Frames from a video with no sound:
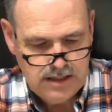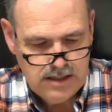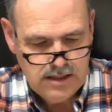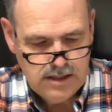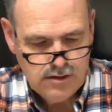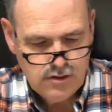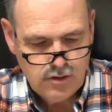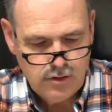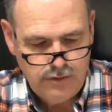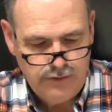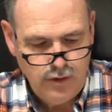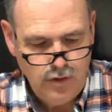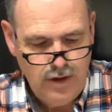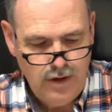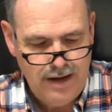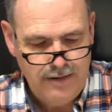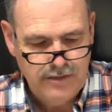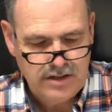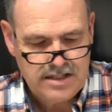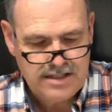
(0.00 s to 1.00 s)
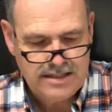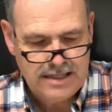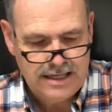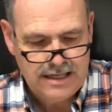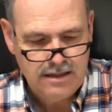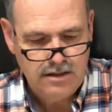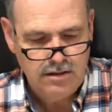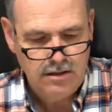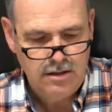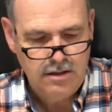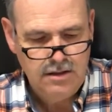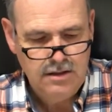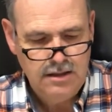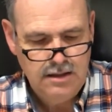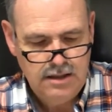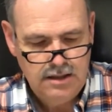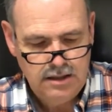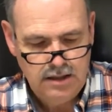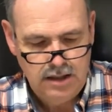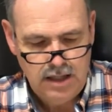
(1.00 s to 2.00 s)
so if you have a single
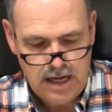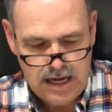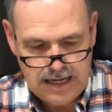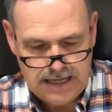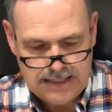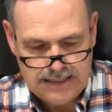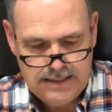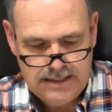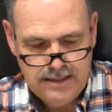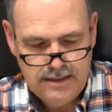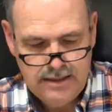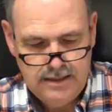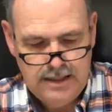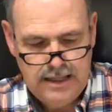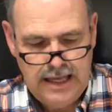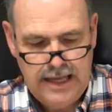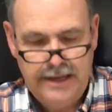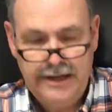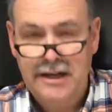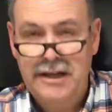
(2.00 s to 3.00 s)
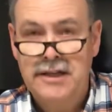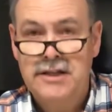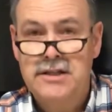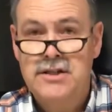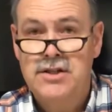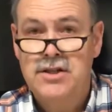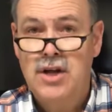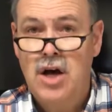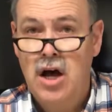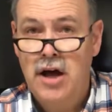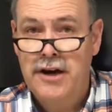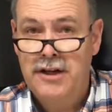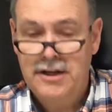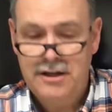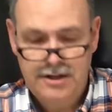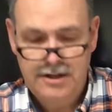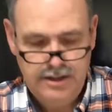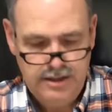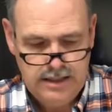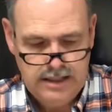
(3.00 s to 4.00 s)
line and it is
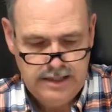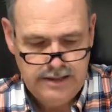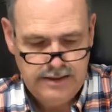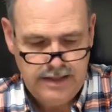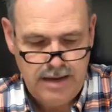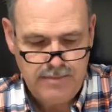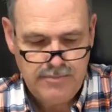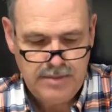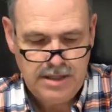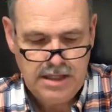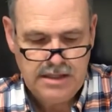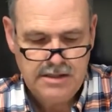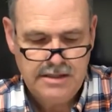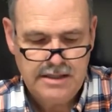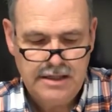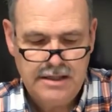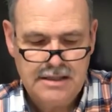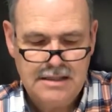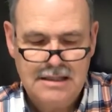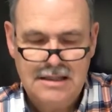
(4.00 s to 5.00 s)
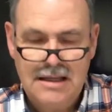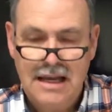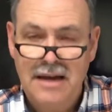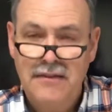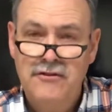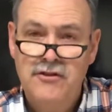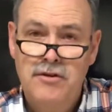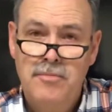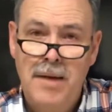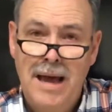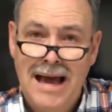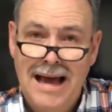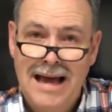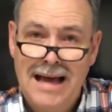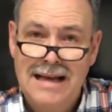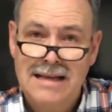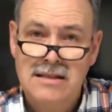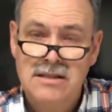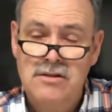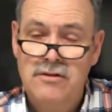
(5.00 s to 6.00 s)
dotted, that means it is safe to
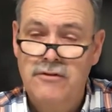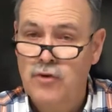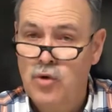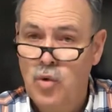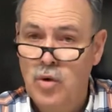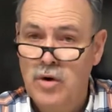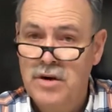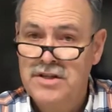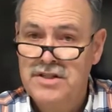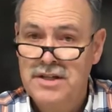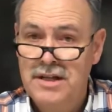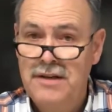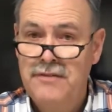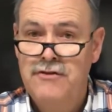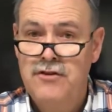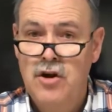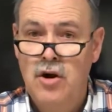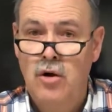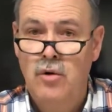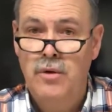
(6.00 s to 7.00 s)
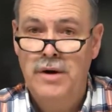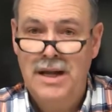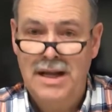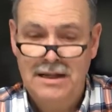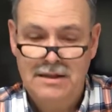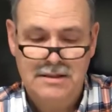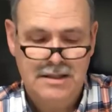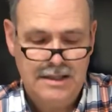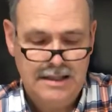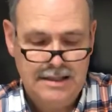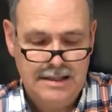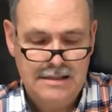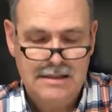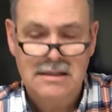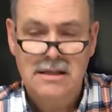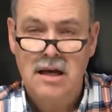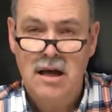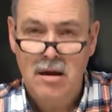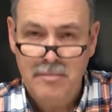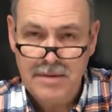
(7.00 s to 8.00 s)
pass, of course, if no one else is
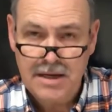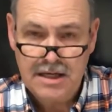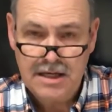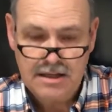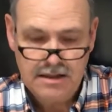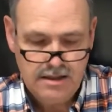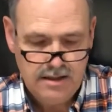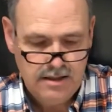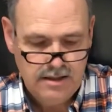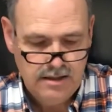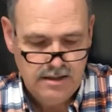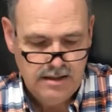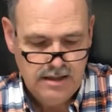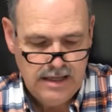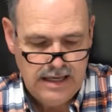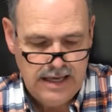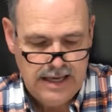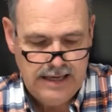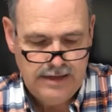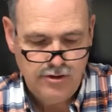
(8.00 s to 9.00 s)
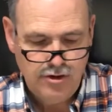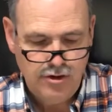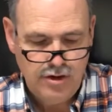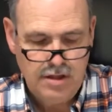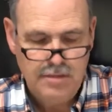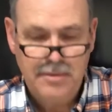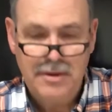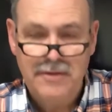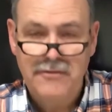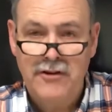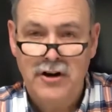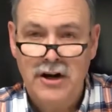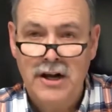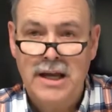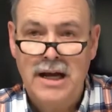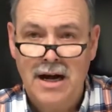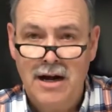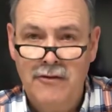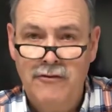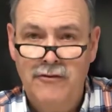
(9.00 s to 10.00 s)
coming. And you need to be very
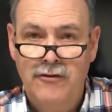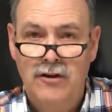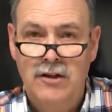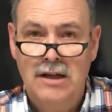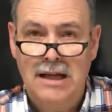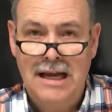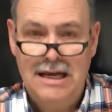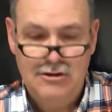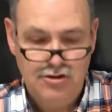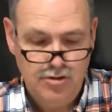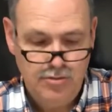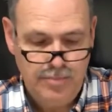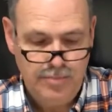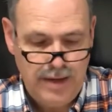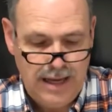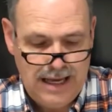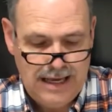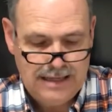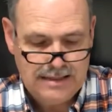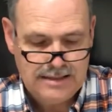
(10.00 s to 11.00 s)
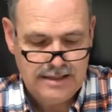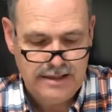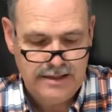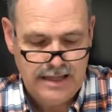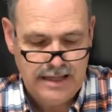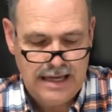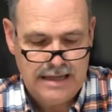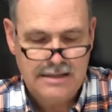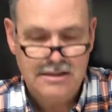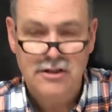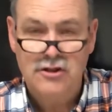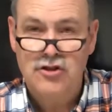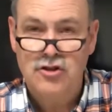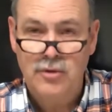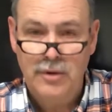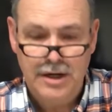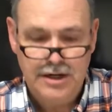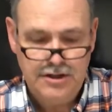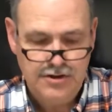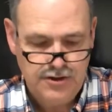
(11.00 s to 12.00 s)
careful as you pass in that
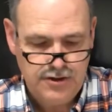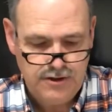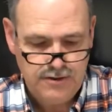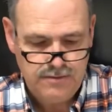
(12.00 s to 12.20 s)
situation.